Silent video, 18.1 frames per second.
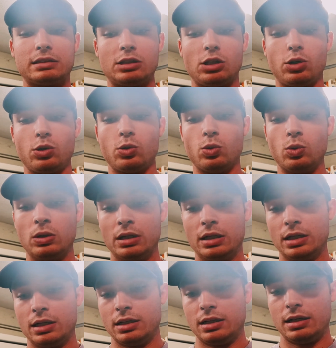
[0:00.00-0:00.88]
So
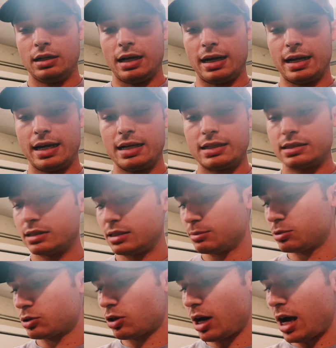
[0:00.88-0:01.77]
I guess
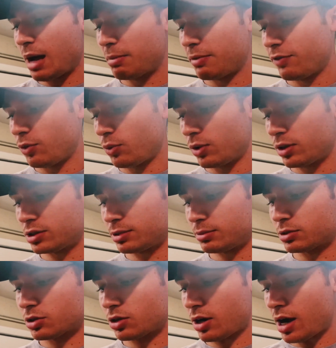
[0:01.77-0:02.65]
subscribe if you want to
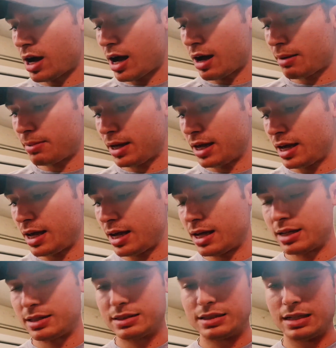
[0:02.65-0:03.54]
subscribe
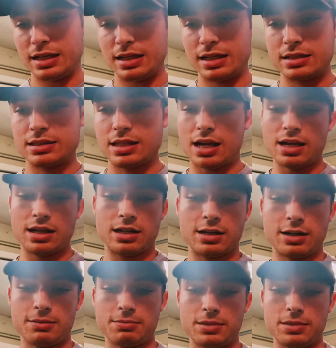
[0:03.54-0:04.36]
and see this thing come